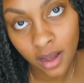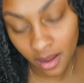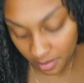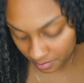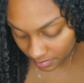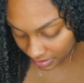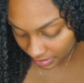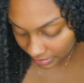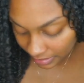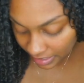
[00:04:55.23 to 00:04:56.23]
um,
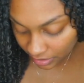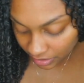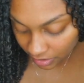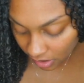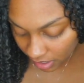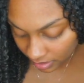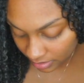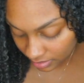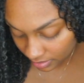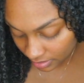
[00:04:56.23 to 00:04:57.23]
later
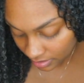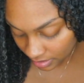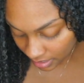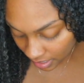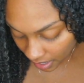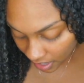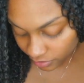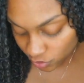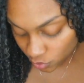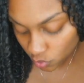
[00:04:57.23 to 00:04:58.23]
on,
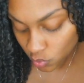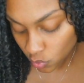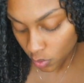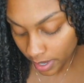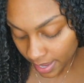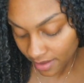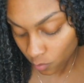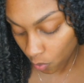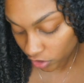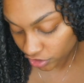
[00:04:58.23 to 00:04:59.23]
I'll do a
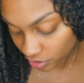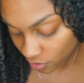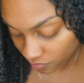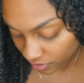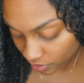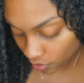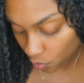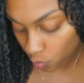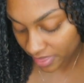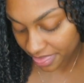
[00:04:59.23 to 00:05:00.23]
wash and go video
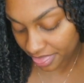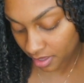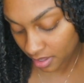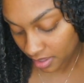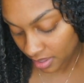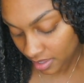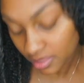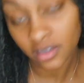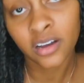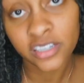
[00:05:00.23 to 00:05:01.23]
with
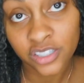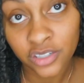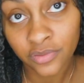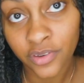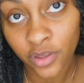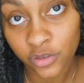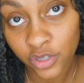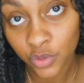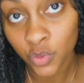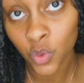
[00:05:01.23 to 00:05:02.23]
the custard for those
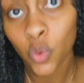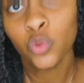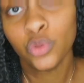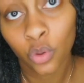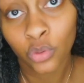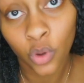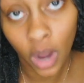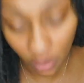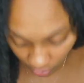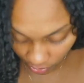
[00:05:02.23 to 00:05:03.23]
of you who don't know
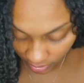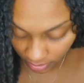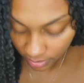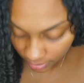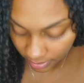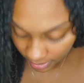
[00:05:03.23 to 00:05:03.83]
how good it